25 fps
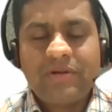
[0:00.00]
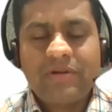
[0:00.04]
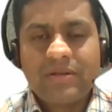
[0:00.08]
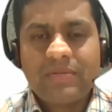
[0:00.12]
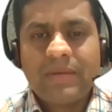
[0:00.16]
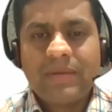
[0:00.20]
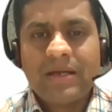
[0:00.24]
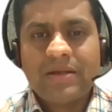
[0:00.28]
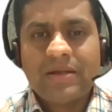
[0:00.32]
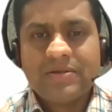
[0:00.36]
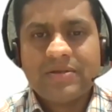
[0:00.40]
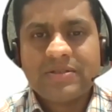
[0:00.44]
for
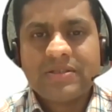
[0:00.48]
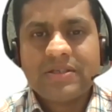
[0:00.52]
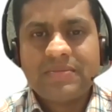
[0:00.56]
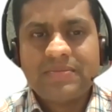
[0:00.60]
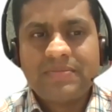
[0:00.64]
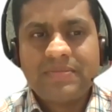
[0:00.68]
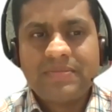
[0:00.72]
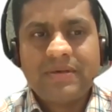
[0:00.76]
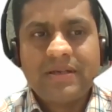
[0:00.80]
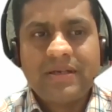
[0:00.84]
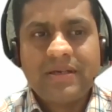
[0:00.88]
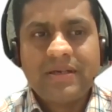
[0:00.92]
the
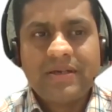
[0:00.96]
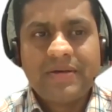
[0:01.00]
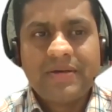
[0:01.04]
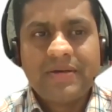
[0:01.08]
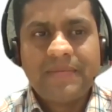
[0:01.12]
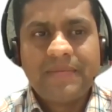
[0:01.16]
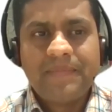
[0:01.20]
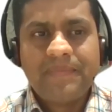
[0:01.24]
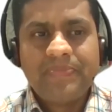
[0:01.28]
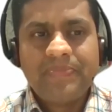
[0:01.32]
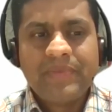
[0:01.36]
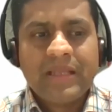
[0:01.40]
manuscript.
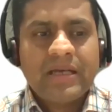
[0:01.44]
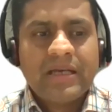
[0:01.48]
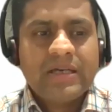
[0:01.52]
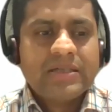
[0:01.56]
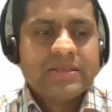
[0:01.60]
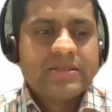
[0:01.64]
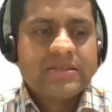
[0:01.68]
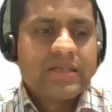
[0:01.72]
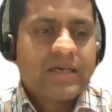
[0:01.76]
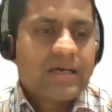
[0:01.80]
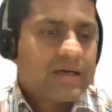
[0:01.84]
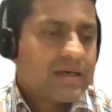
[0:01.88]
Mm-hmm.
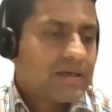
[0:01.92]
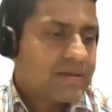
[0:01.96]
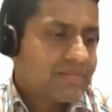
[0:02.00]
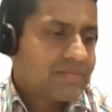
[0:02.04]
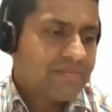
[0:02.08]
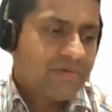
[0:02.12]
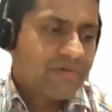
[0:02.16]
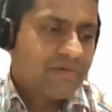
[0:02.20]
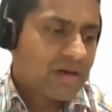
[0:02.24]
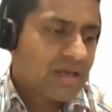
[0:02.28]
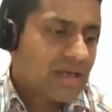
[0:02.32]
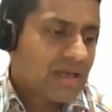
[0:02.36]
So uh,
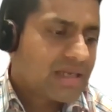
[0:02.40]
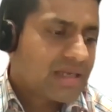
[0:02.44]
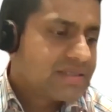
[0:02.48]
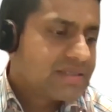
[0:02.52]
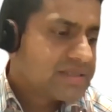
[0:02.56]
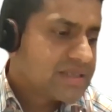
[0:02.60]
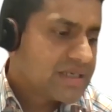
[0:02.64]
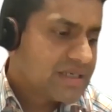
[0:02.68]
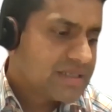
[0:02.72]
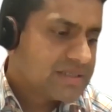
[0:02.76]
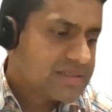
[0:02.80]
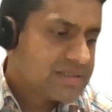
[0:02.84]
what I can
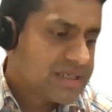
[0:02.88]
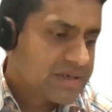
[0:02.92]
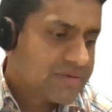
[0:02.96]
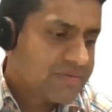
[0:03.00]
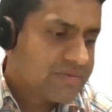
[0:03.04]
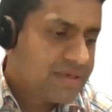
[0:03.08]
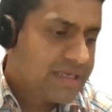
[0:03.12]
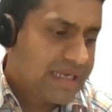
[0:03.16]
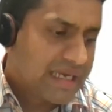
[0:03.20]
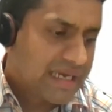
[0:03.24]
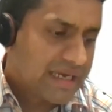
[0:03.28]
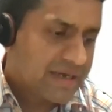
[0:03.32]
say is that
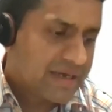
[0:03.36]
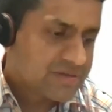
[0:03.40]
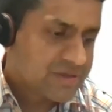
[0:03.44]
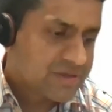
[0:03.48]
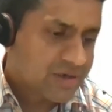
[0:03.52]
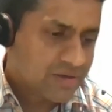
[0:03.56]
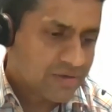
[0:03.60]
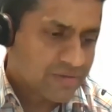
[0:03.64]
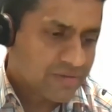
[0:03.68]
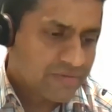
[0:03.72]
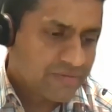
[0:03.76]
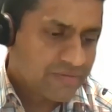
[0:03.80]
we have
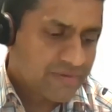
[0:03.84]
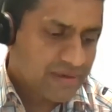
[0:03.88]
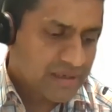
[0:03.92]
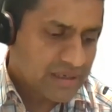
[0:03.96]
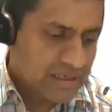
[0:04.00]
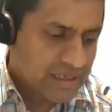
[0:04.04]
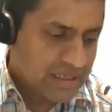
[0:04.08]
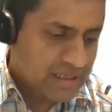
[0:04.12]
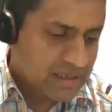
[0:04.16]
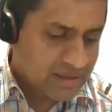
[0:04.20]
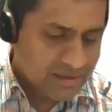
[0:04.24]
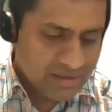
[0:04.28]
sort of
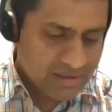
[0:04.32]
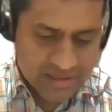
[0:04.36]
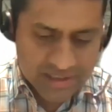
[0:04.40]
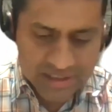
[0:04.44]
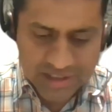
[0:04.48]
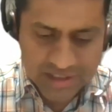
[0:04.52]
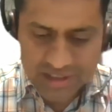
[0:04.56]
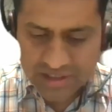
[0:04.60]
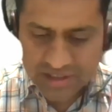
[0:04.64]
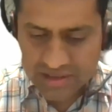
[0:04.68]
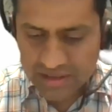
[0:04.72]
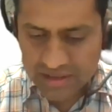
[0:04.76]
uh, taken
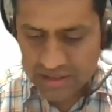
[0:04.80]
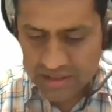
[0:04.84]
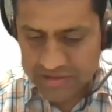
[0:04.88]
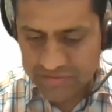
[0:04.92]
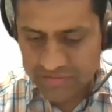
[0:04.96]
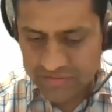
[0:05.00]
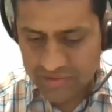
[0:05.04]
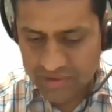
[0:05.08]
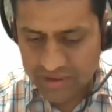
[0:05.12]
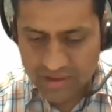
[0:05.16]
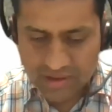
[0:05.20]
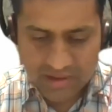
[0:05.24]
such
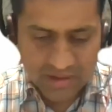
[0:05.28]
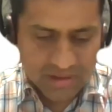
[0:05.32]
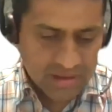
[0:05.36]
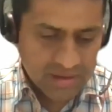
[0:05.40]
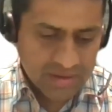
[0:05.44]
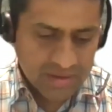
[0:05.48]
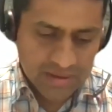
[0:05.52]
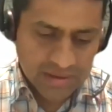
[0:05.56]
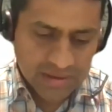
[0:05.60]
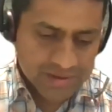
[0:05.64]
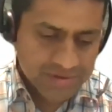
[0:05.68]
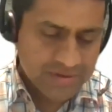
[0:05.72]
studies
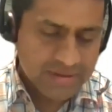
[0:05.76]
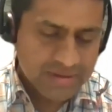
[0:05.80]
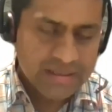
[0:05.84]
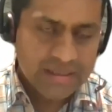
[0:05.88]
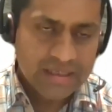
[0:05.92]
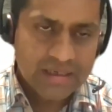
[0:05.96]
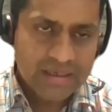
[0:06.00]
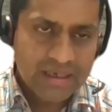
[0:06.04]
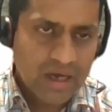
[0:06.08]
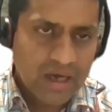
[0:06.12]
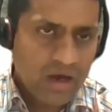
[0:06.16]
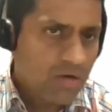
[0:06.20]
further, also in
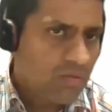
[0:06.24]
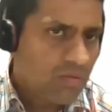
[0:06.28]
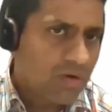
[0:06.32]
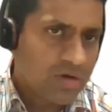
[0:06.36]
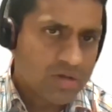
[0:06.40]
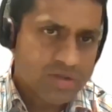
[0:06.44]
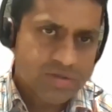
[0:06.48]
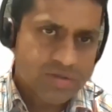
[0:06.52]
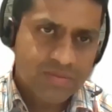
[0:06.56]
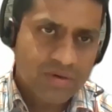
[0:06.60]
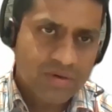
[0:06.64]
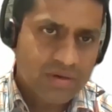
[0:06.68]
the tau
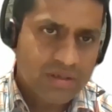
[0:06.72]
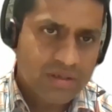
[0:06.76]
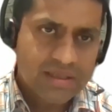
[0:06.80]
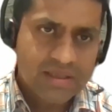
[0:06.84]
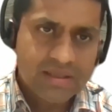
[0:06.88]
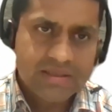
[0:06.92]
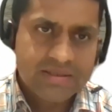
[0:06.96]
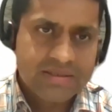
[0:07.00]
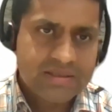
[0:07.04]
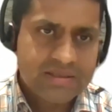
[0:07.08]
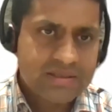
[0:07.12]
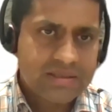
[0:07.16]
mouse
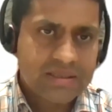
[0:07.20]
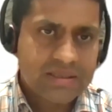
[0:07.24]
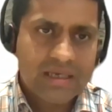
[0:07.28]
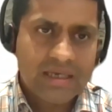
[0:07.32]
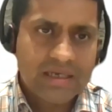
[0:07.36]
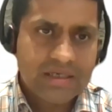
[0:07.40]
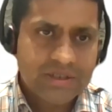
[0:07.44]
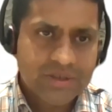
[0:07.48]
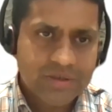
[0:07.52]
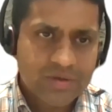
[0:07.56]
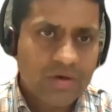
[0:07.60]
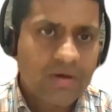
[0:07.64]
models
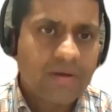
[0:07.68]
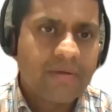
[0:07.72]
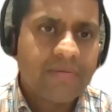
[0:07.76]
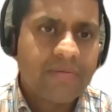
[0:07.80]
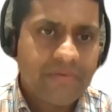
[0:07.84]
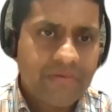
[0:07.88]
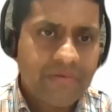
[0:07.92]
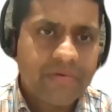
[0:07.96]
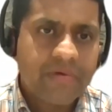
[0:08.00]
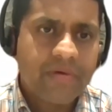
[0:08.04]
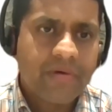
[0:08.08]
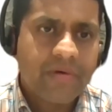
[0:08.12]
and so
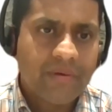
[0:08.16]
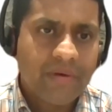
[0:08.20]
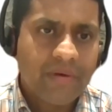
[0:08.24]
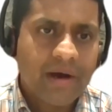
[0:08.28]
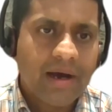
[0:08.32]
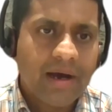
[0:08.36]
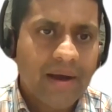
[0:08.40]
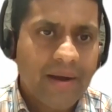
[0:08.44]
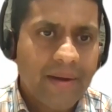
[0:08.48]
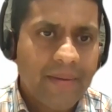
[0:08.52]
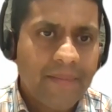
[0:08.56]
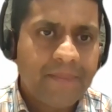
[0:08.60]
on. So
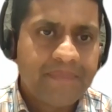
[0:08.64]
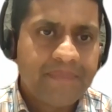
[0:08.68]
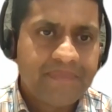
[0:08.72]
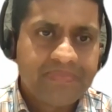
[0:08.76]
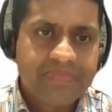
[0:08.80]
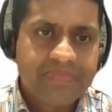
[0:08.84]
uh,